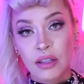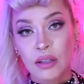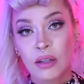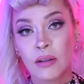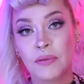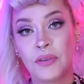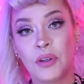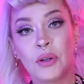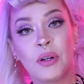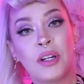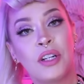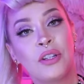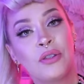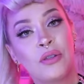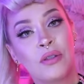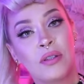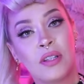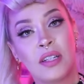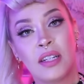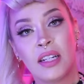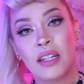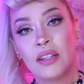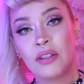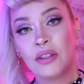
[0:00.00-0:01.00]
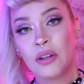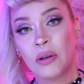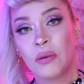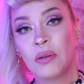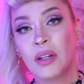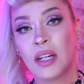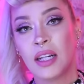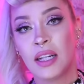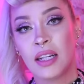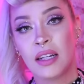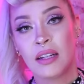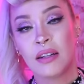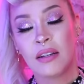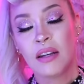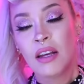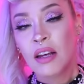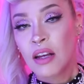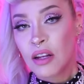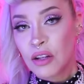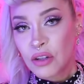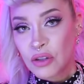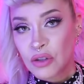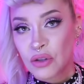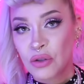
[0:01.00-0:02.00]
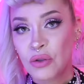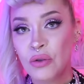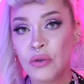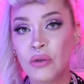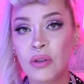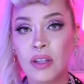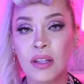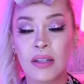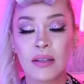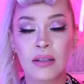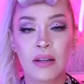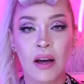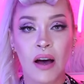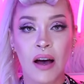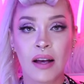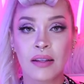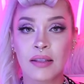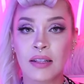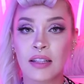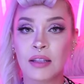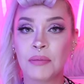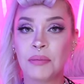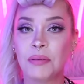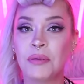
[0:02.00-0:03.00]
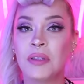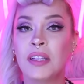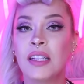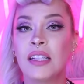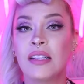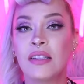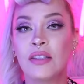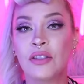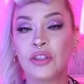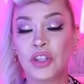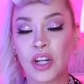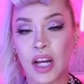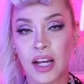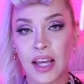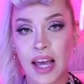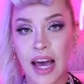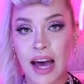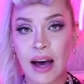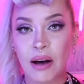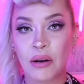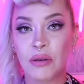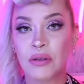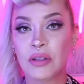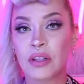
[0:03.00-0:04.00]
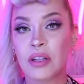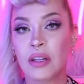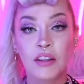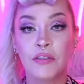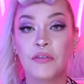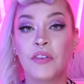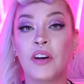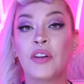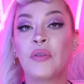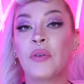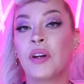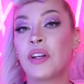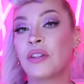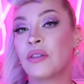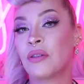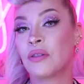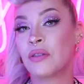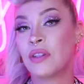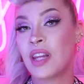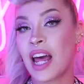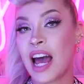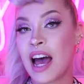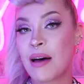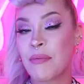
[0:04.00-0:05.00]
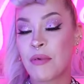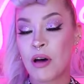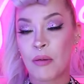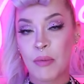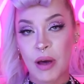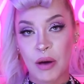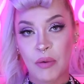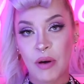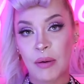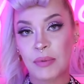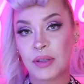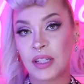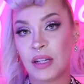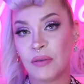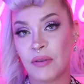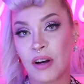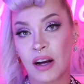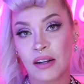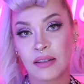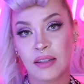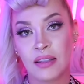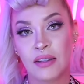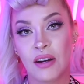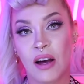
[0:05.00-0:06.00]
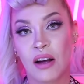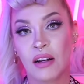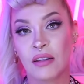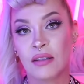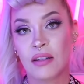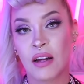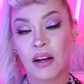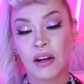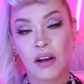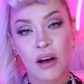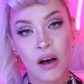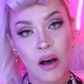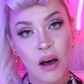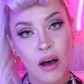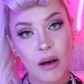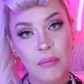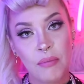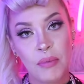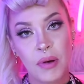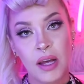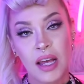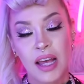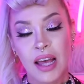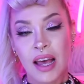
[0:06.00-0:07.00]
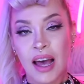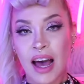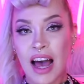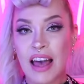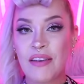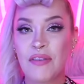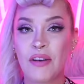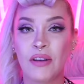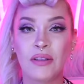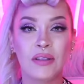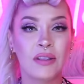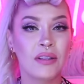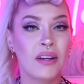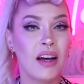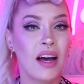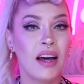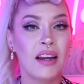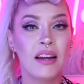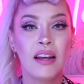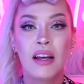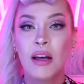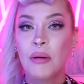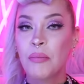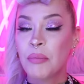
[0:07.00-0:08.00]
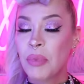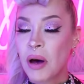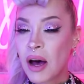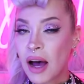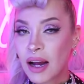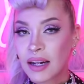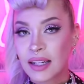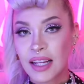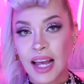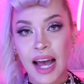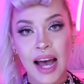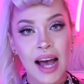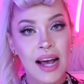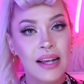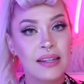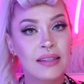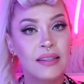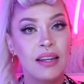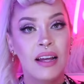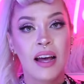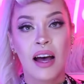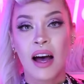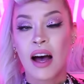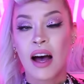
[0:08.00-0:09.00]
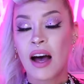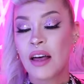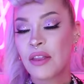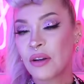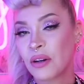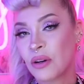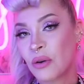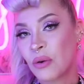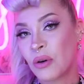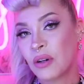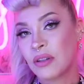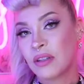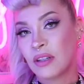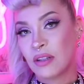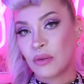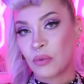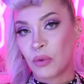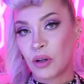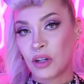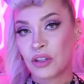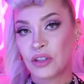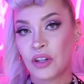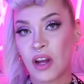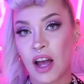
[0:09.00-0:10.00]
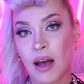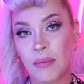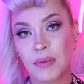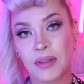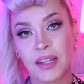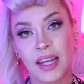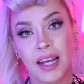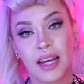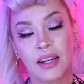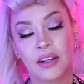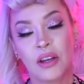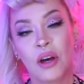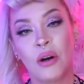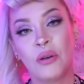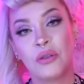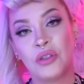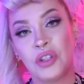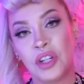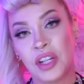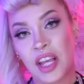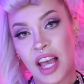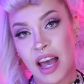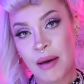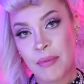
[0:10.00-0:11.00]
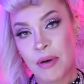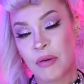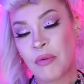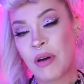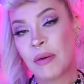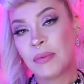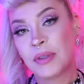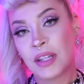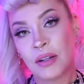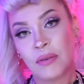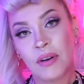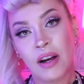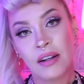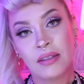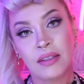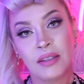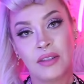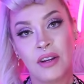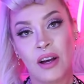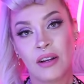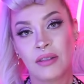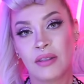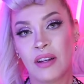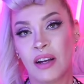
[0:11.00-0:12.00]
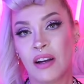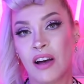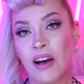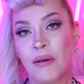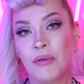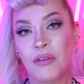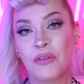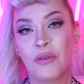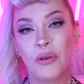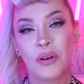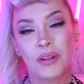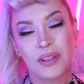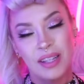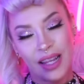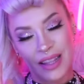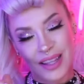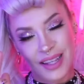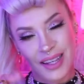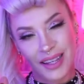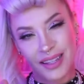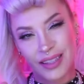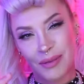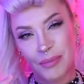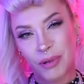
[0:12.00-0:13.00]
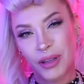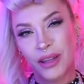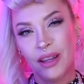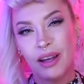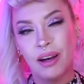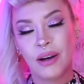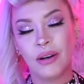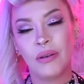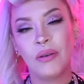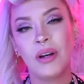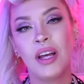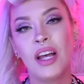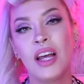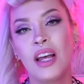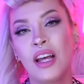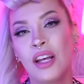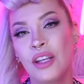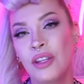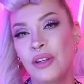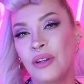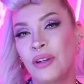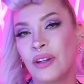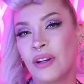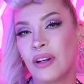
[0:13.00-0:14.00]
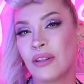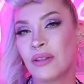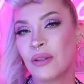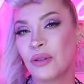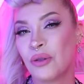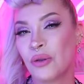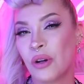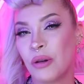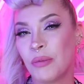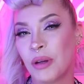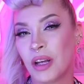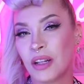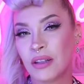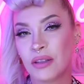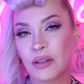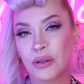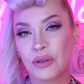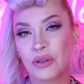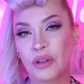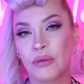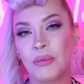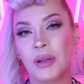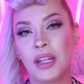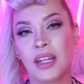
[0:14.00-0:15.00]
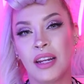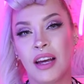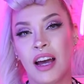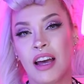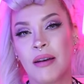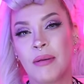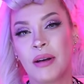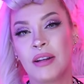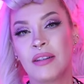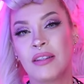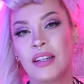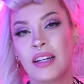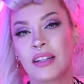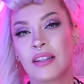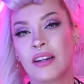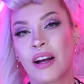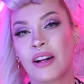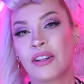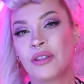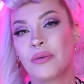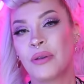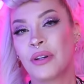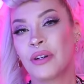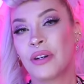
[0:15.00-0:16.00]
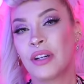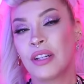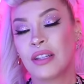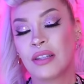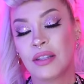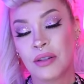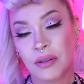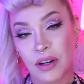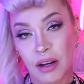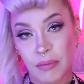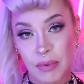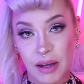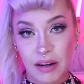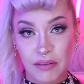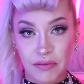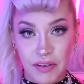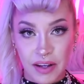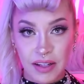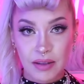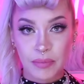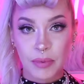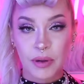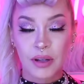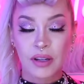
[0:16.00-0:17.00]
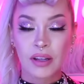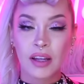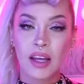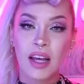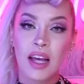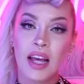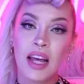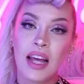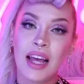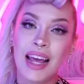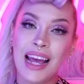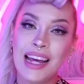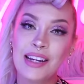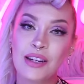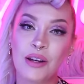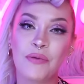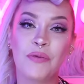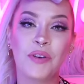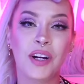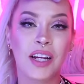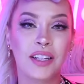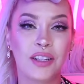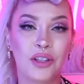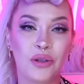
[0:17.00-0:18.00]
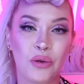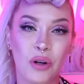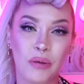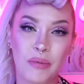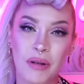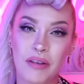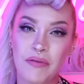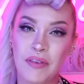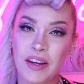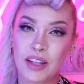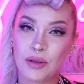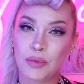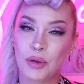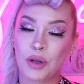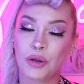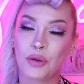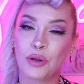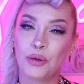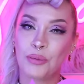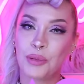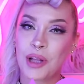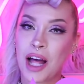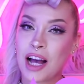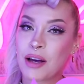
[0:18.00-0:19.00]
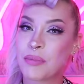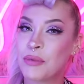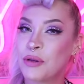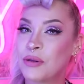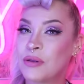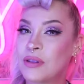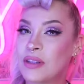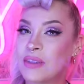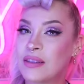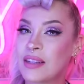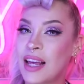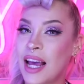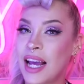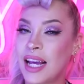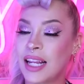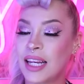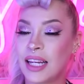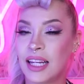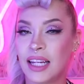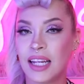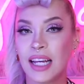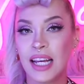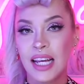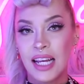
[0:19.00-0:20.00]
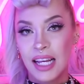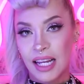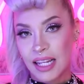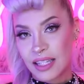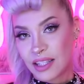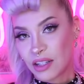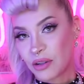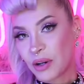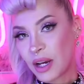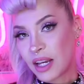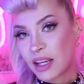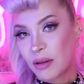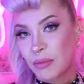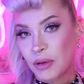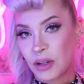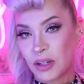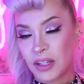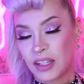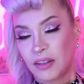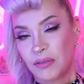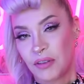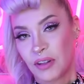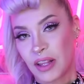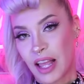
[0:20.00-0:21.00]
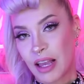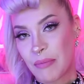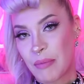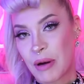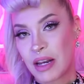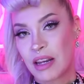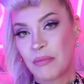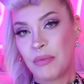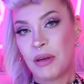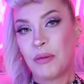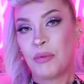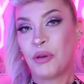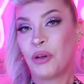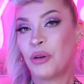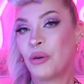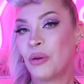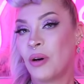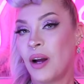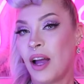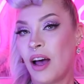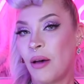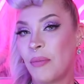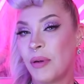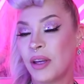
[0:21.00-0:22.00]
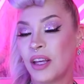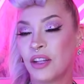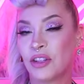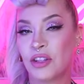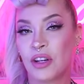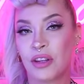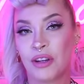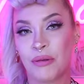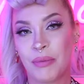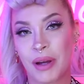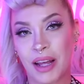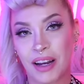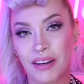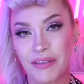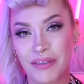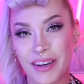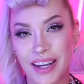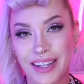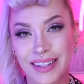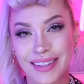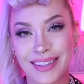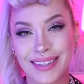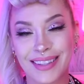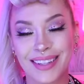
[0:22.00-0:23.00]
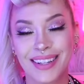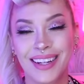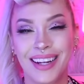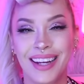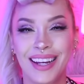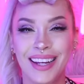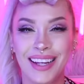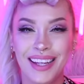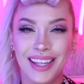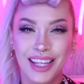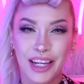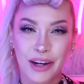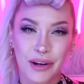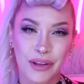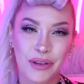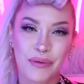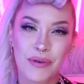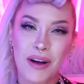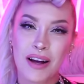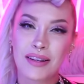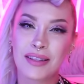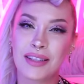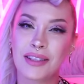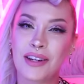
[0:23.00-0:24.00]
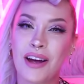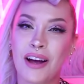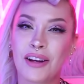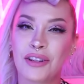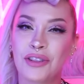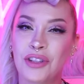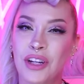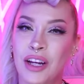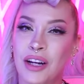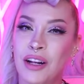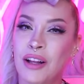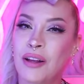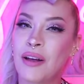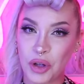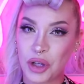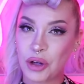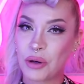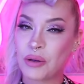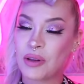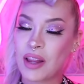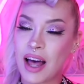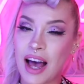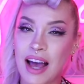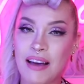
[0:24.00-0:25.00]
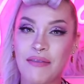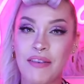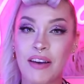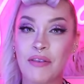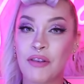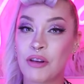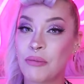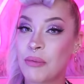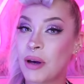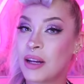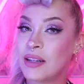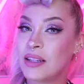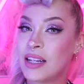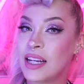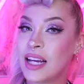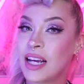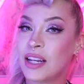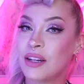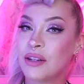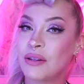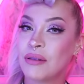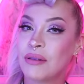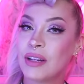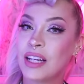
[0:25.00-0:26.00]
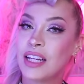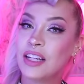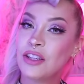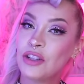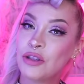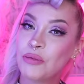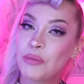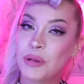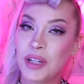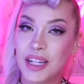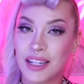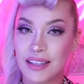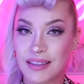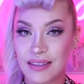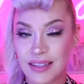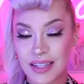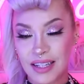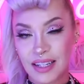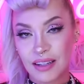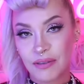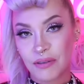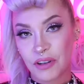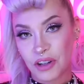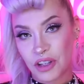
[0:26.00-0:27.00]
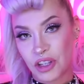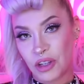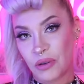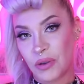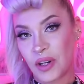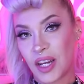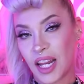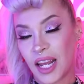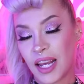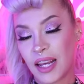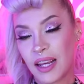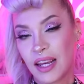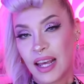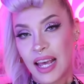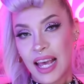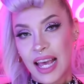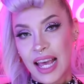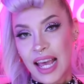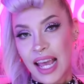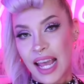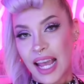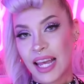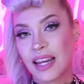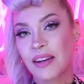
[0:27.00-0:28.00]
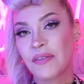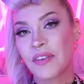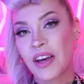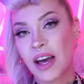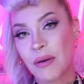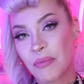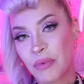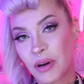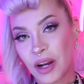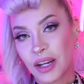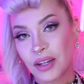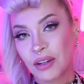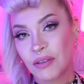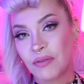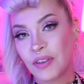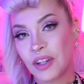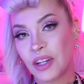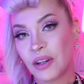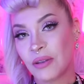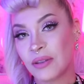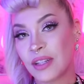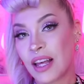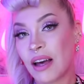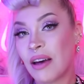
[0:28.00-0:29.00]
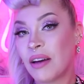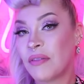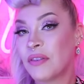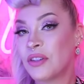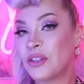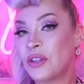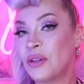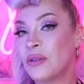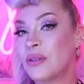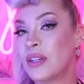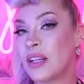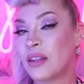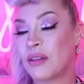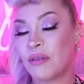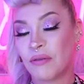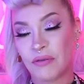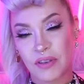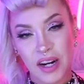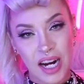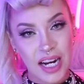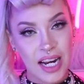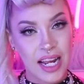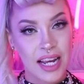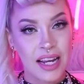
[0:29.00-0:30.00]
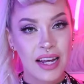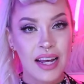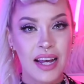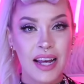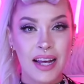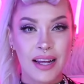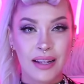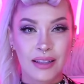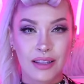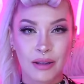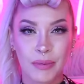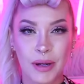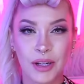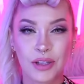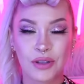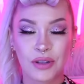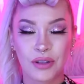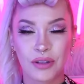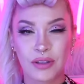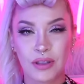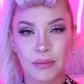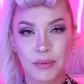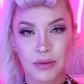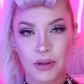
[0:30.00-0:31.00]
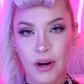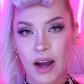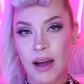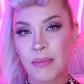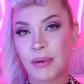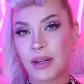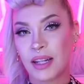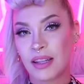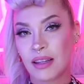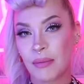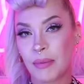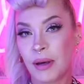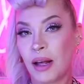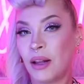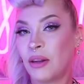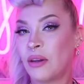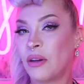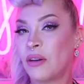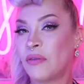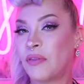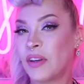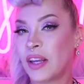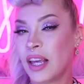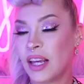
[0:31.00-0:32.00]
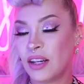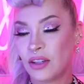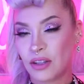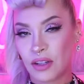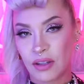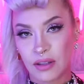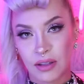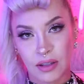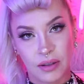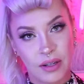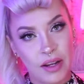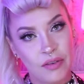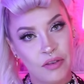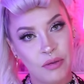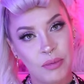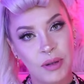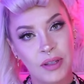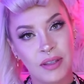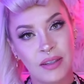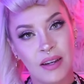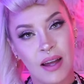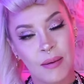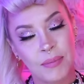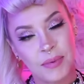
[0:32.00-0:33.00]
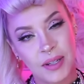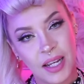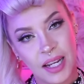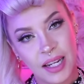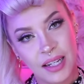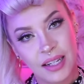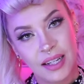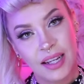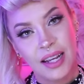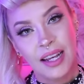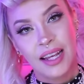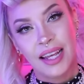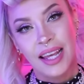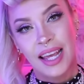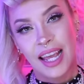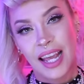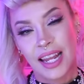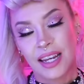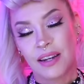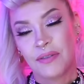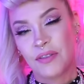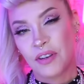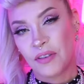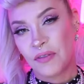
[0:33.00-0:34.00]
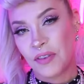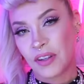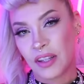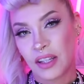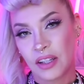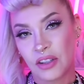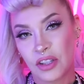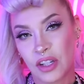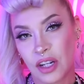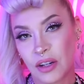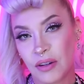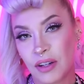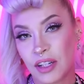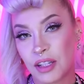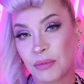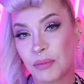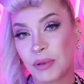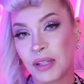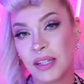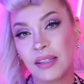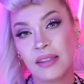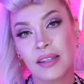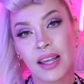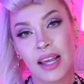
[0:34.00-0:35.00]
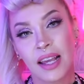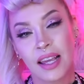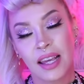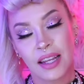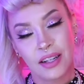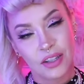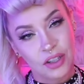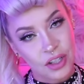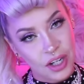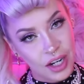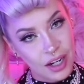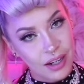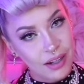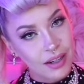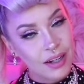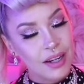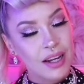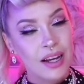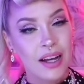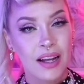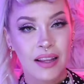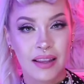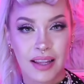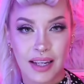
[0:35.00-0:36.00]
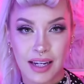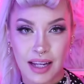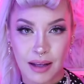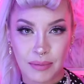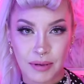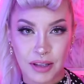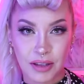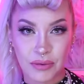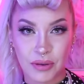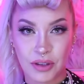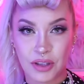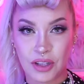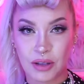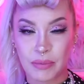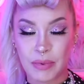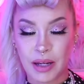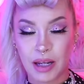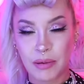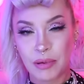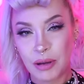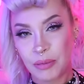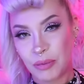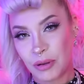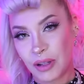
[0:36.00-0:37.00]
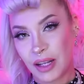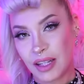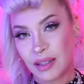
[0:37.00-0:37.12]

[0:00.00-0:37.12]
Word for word: So if you're interested in donating to these causes, please check out the fundraisers tab on my website, roxytalks.com. I've also got podcasts, other courses, workshops, and coaching at my website, roxytalks.com. Of course, that link is below. You can also join me on social media. I'm on TikTok, Twitter, Instagram, and Facebook. And don't forget to join my Facebook group, Black Moon Society. It's a great community for like-minded people who are helping each other manifest. Here on the Roxy Talks channel, we go live every Monday at noon-ish PST for Q&A. And I've got brand new videos out every Tuesday through Friday. So make sure you subscribe and hit the bell notification so you never miss an update. And if you're feeling generous, please like and share. That helps us reach as many people